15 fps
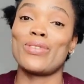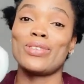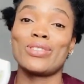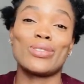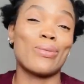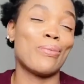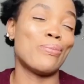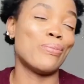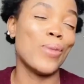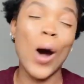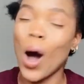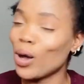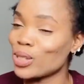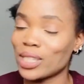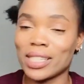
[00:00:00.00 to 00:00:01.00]
some
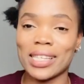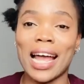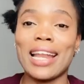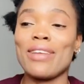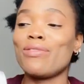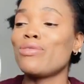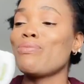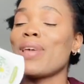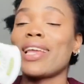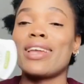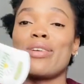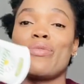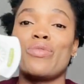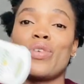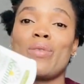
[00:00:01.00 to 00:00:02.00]
months. I'll even make
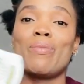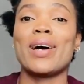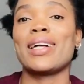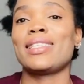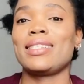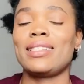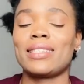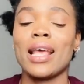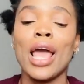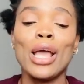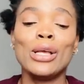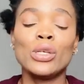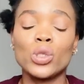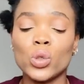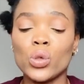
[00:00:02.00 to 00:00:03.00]
a review about it.
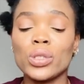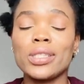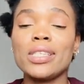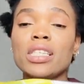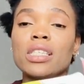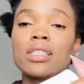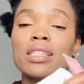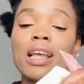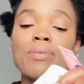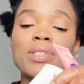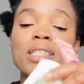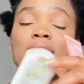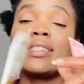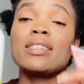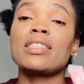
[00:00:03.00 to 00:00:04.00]
So this, let me
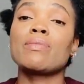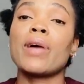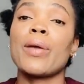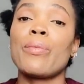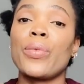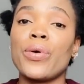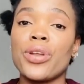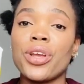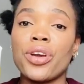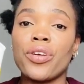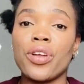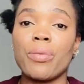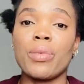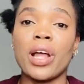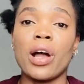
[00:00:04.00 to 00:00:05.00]
say, this is my body
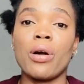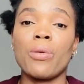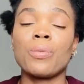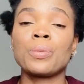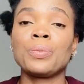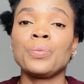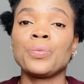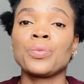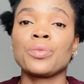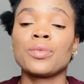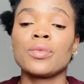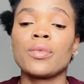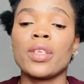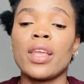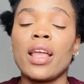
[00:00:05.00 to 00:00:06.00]
cream now.
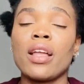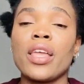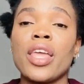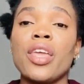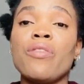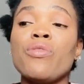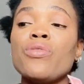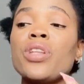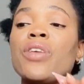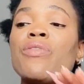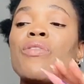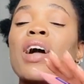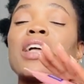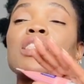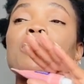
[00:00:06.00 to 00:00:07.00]
Even
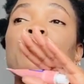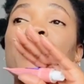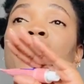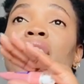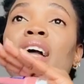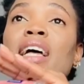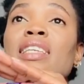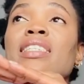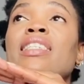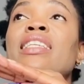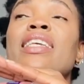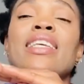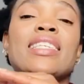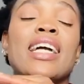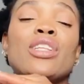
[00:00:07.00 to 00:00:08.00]
if as big as
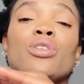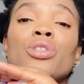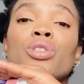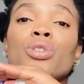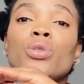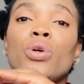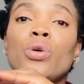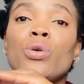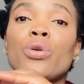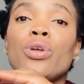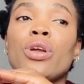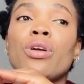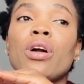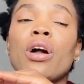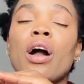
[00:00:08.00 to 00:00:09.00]
it is, I don't know,
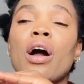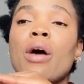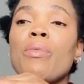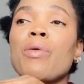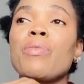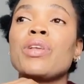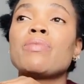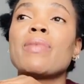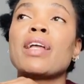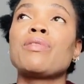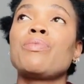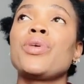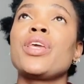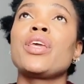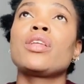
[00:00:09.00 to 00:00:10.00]
maybe it
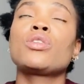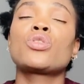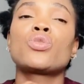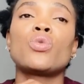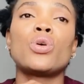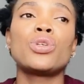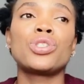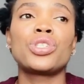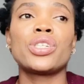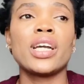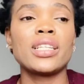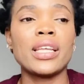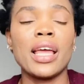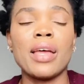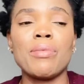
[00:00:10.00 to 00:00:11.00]
might be
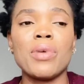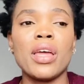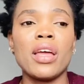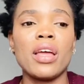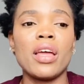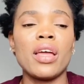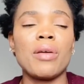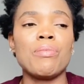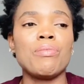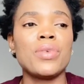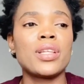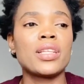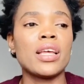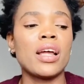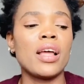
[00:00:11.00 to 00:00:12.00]
200
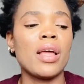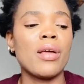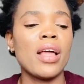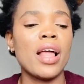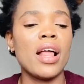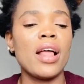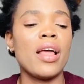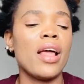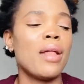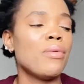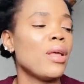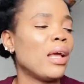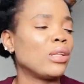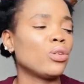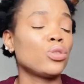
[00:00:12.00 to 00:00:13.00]

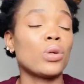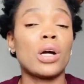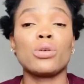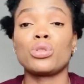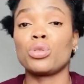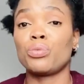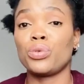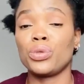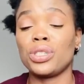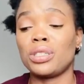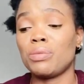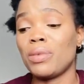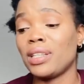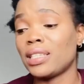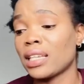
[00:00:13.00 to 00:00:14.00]
I don't know how to put
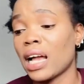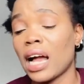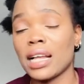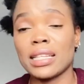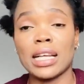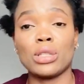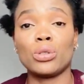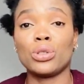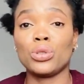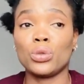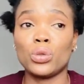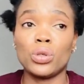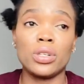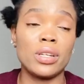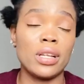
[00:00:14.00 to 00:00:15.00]
it, meters, I don't know.